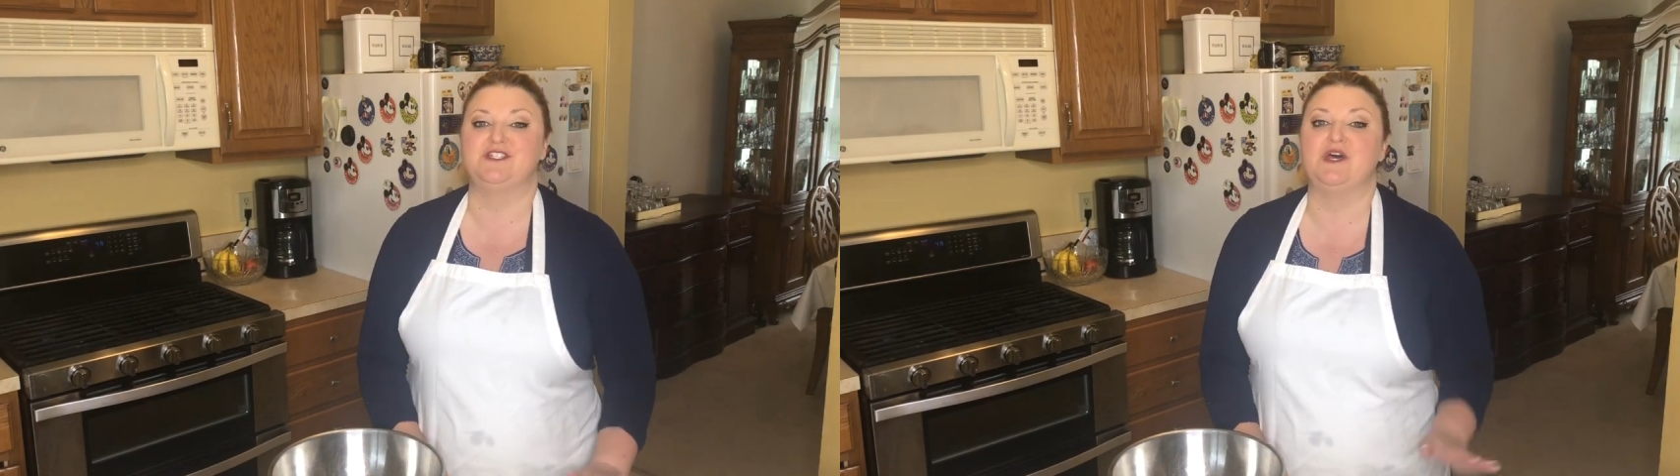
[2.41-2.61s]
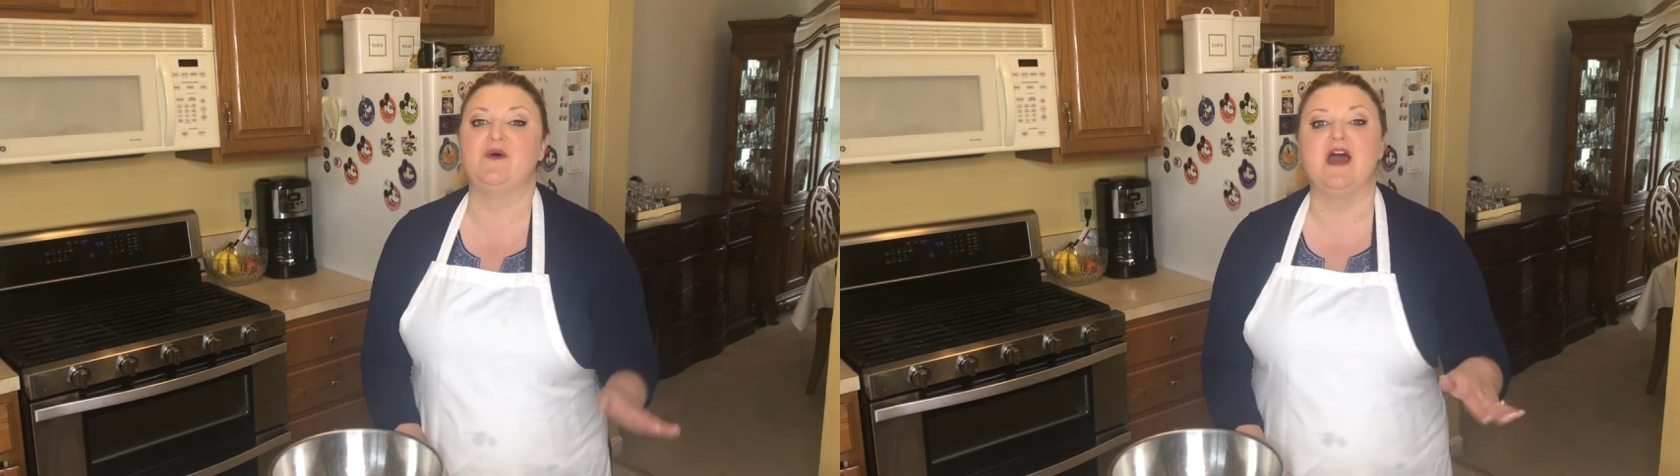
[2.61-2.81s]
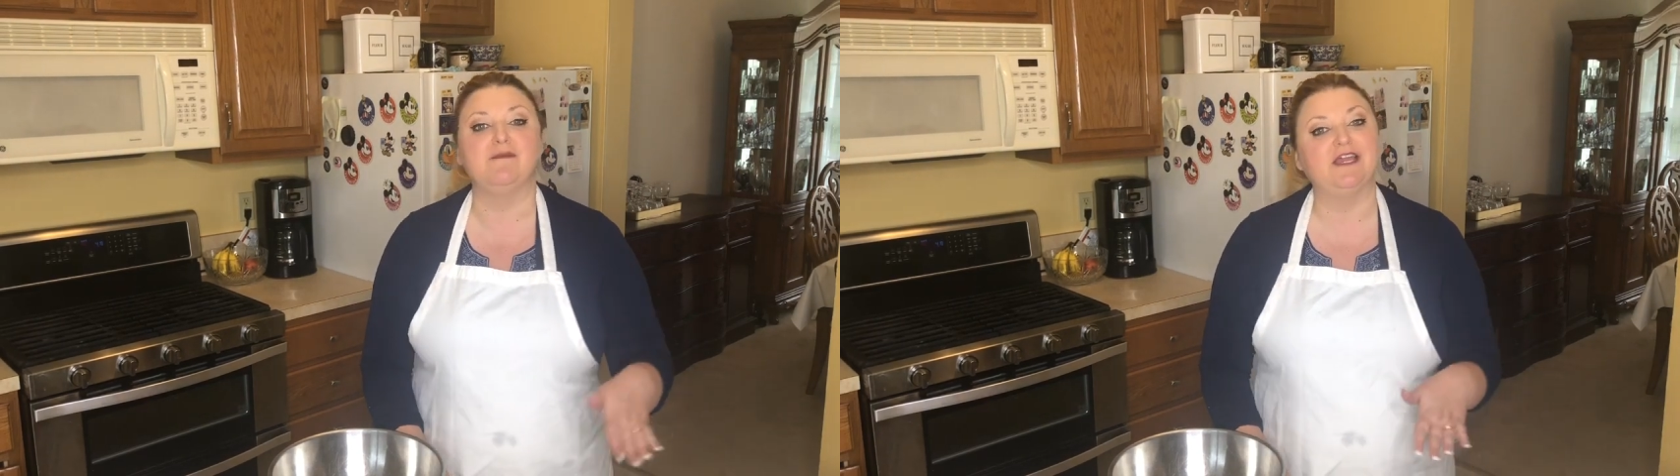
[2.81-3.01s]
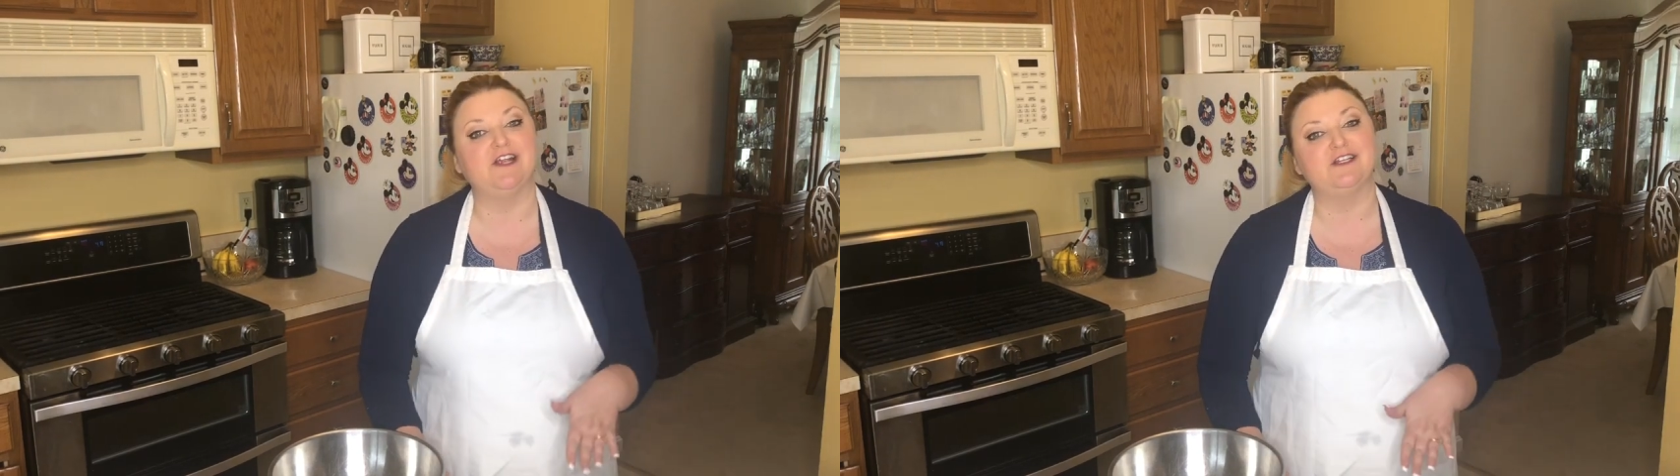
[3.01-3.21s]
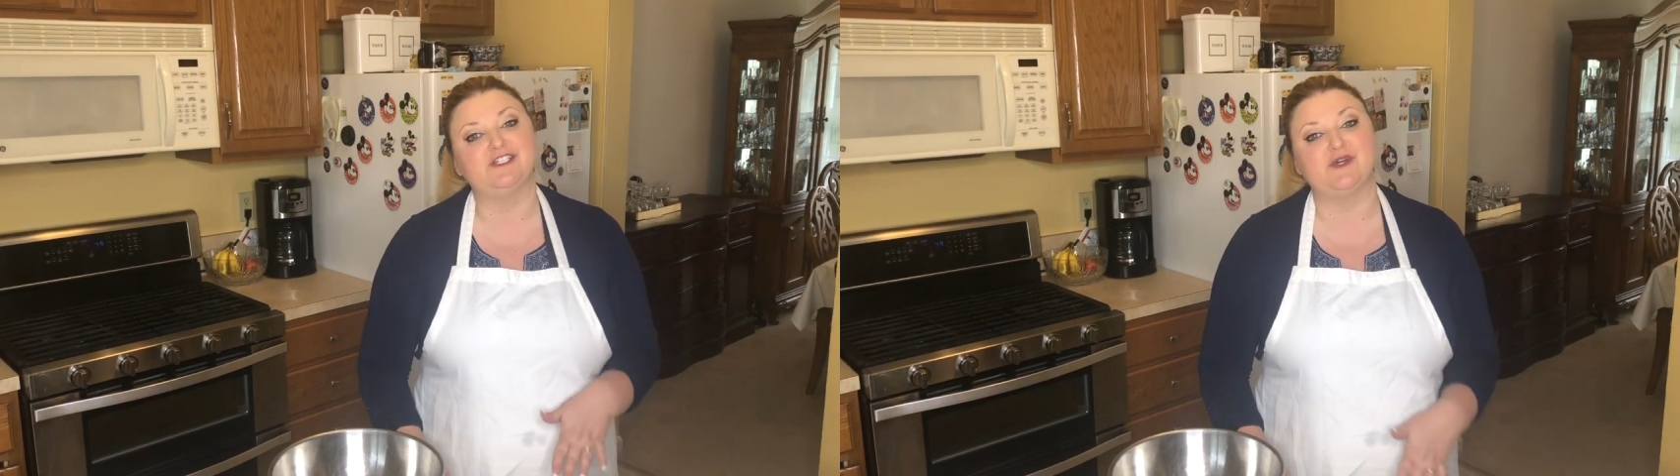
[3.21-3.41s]
So I'm
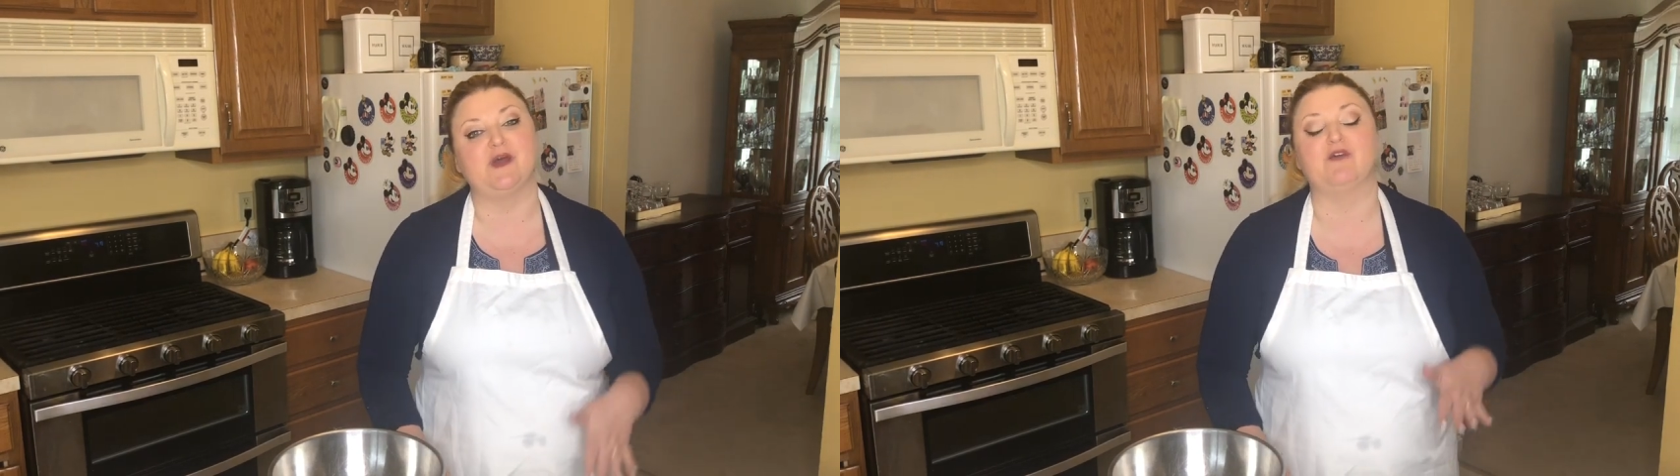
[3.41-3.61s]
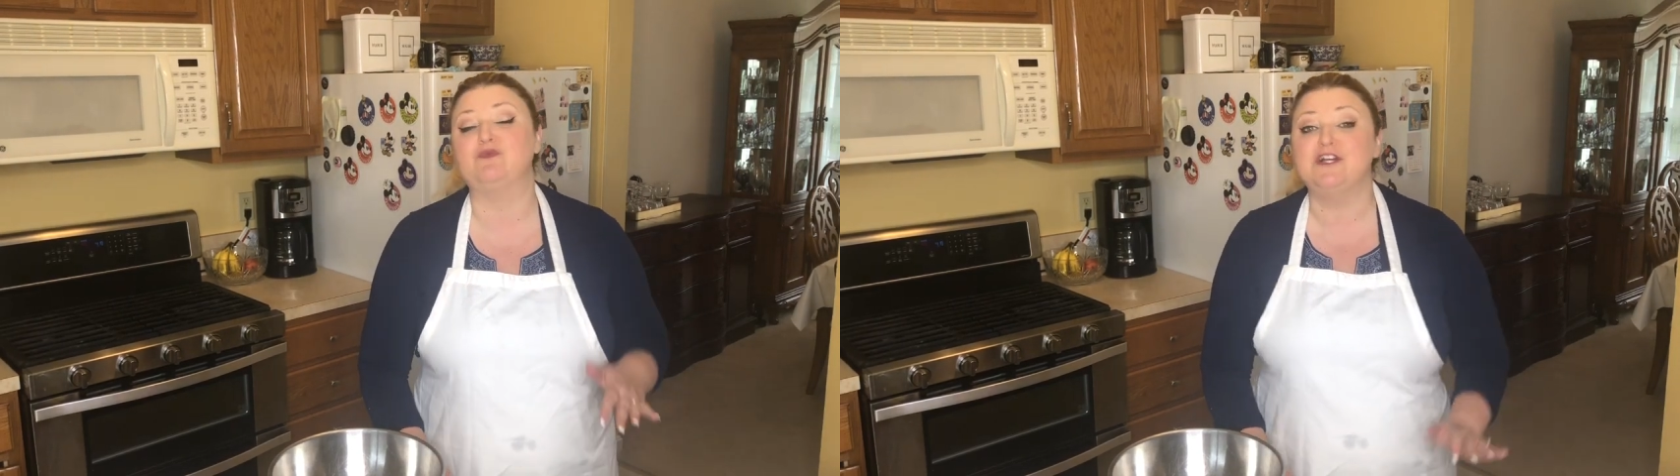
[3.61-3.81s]
here to do a